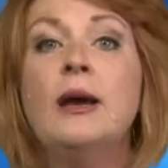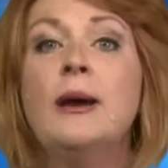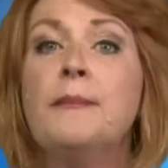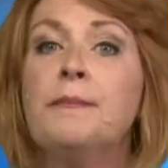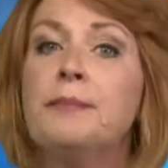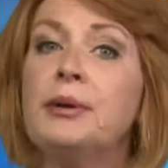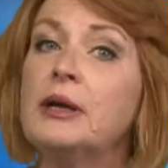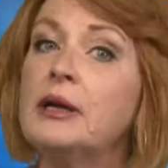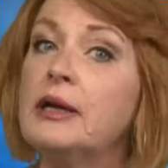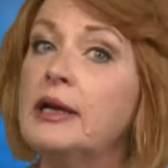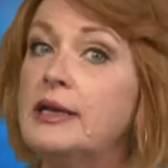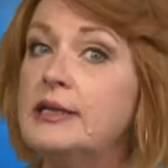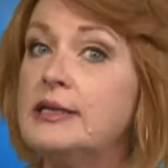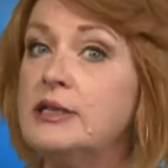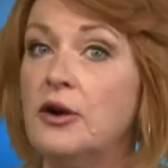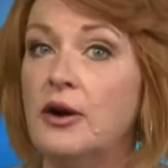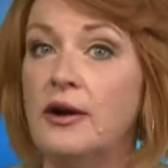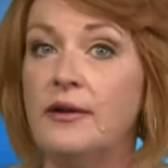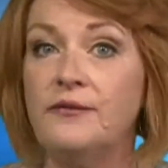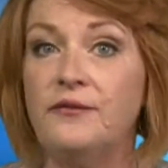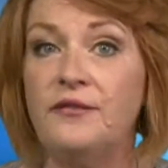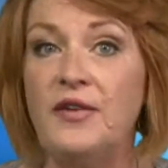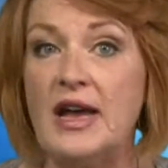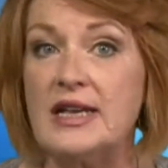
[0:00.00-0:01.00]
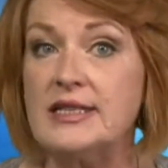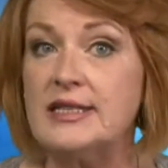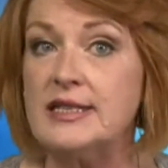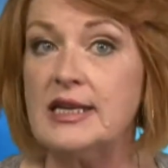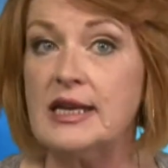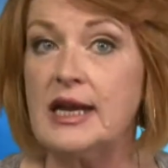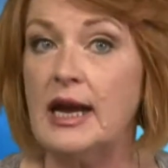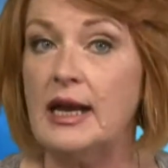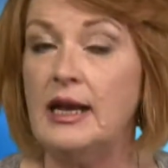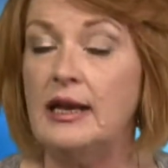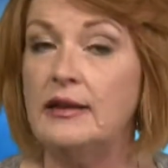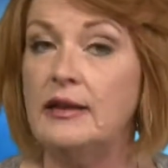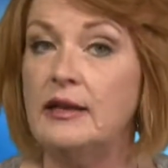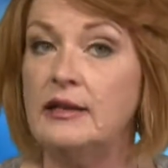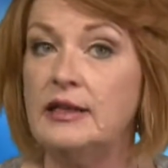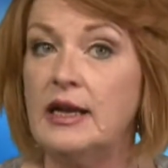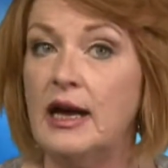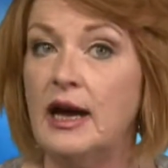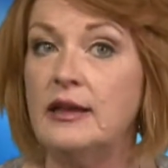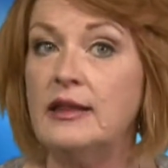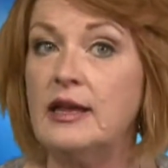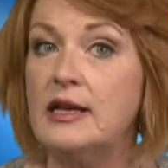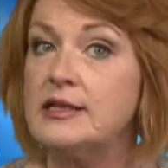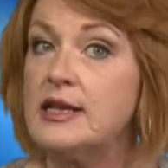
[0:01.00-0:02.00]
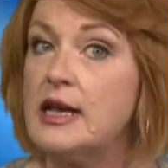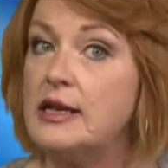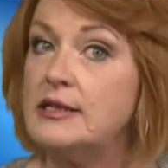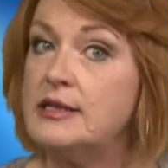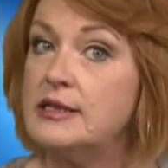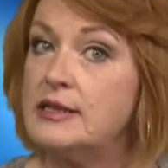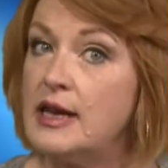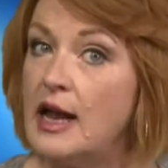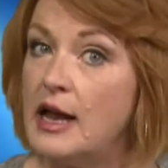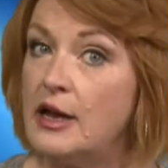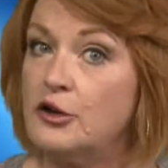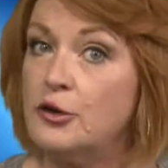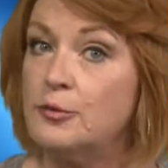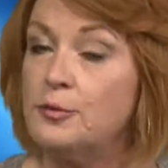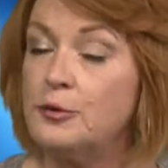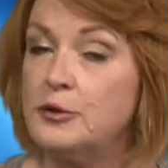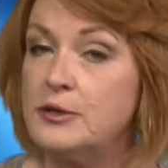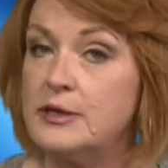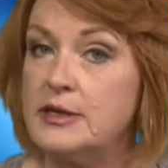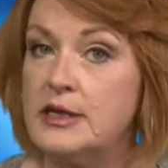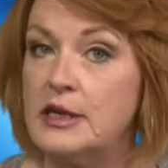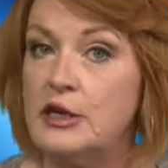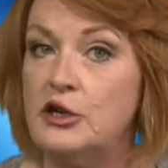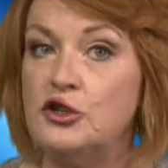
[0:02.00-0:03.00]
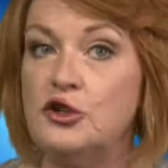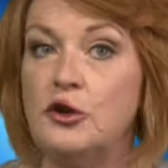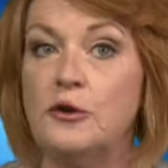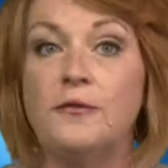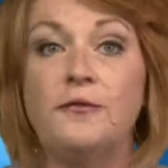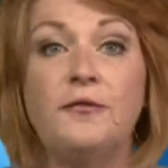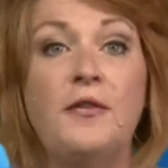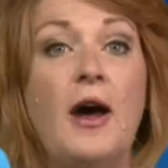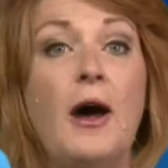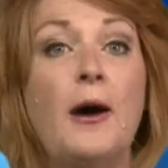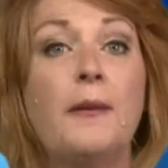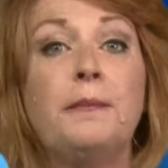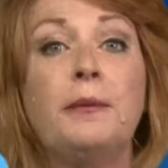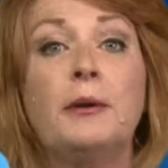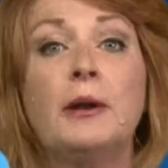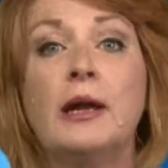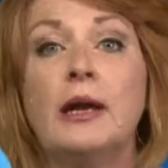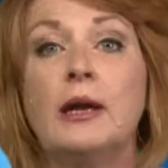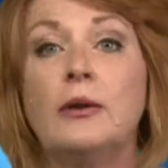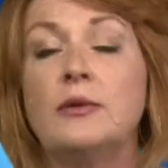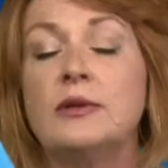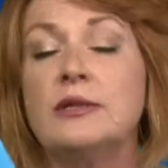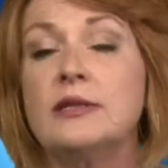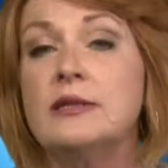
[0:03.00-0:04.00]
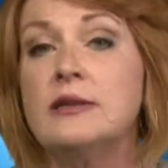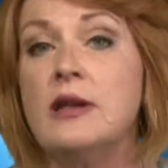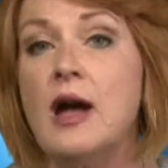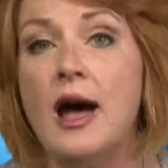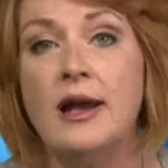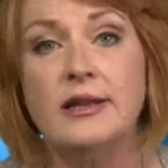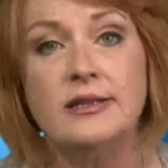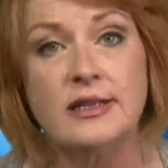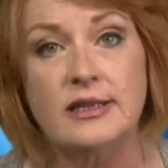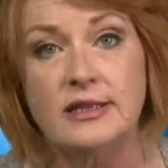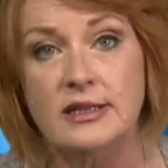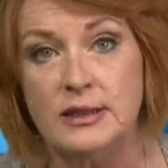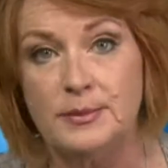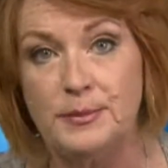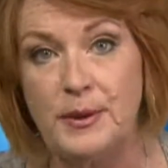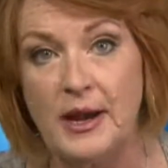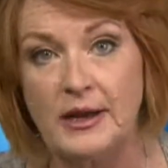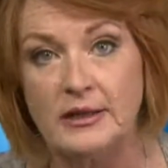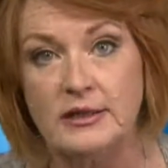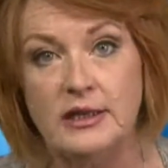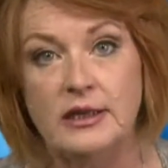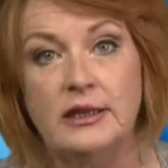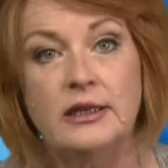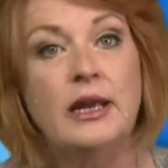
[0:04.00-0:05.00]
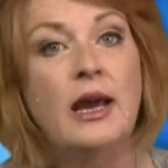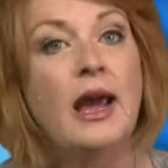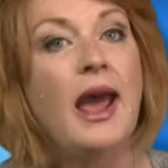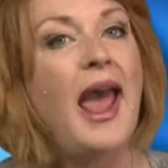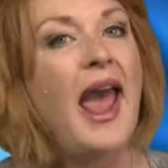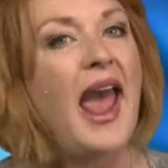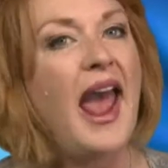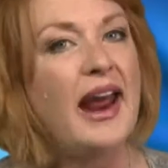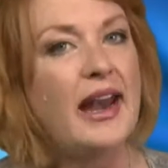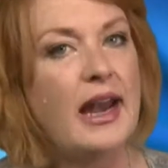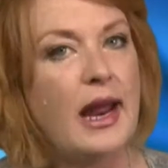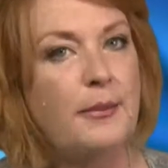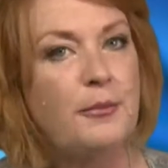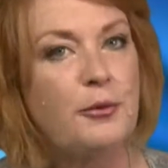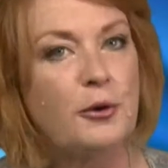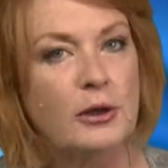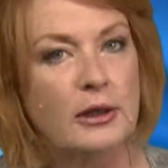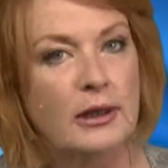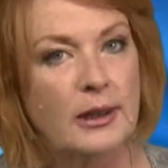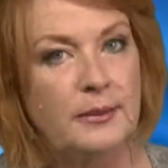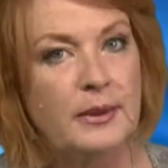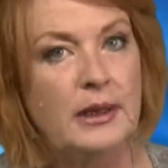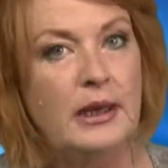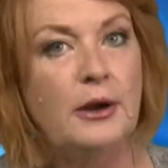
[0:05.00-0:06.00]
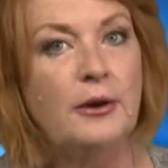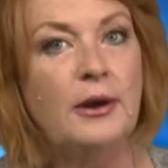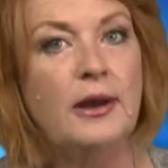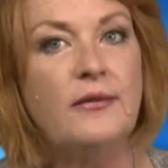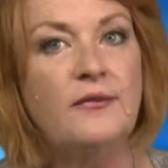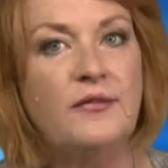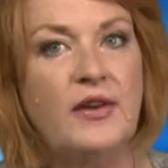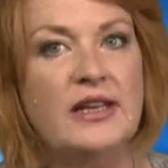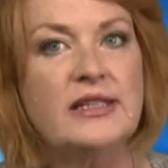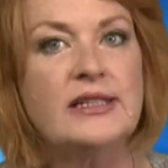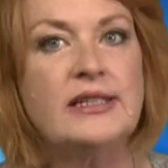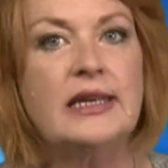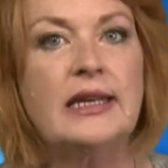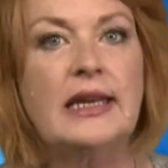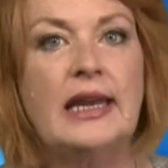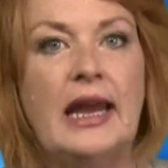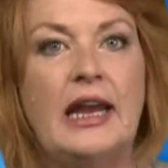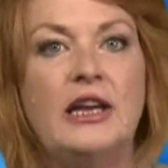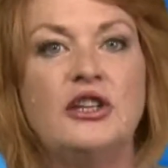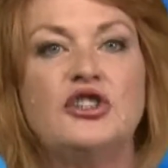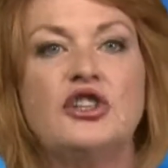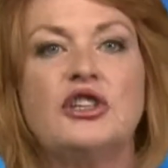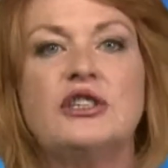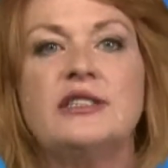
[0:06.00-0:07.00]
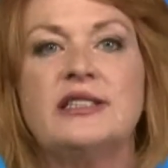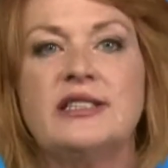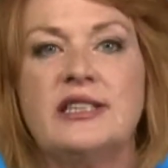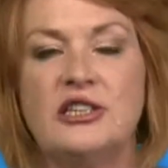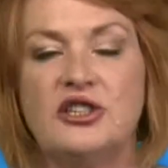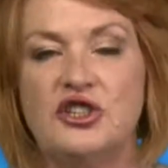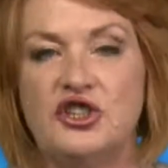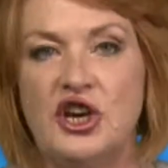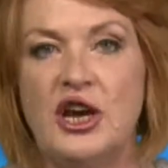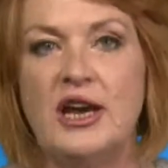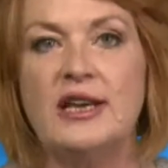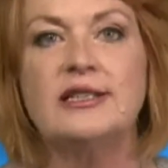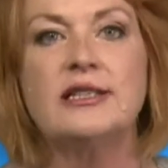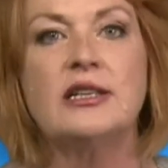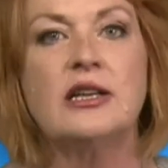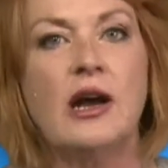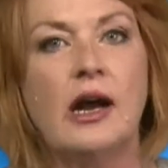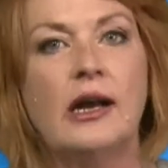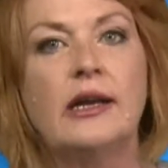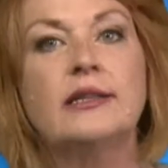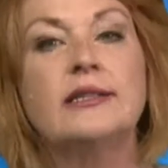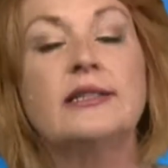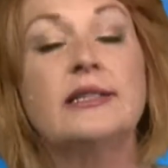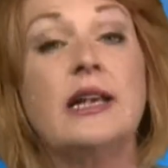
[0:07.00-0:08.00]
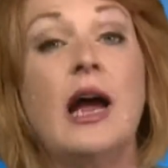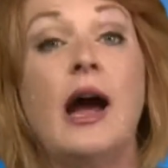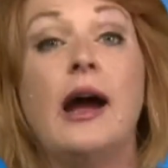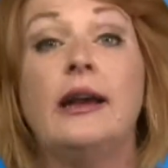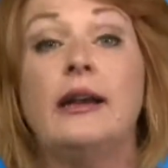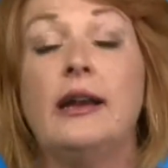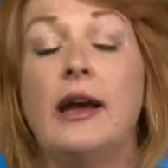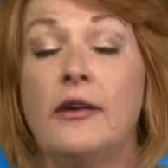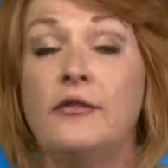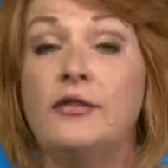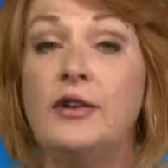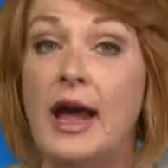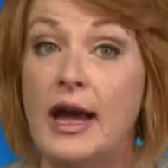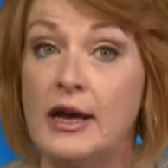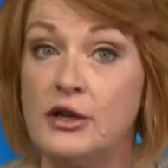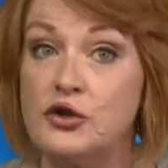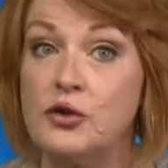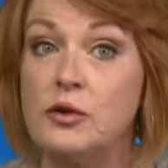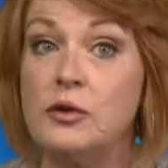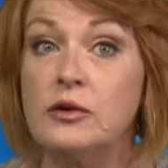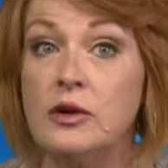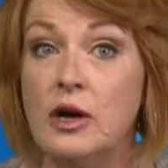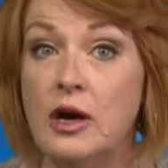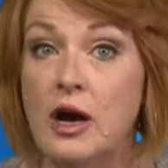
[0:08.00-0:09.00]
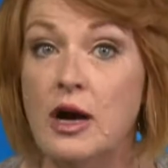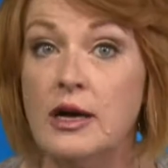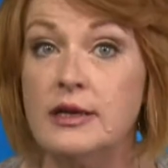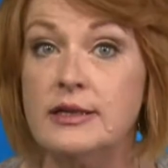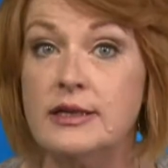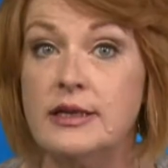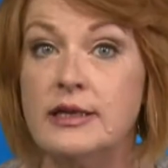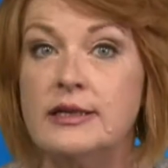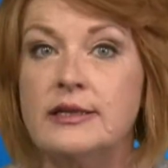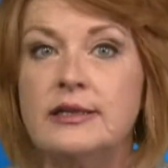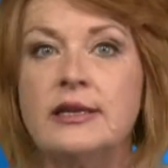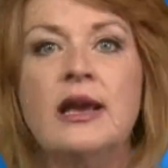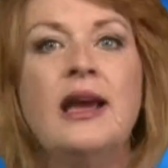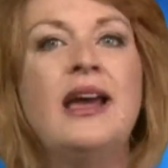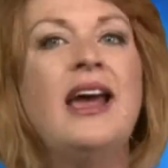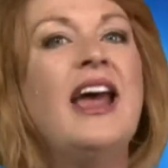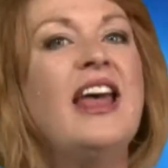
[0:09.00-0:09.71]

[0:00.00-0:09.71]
Police are investigating the death as a standard procedure. Foul play was not suspected, and a preliminary investigation suggests Geils died of natural causes.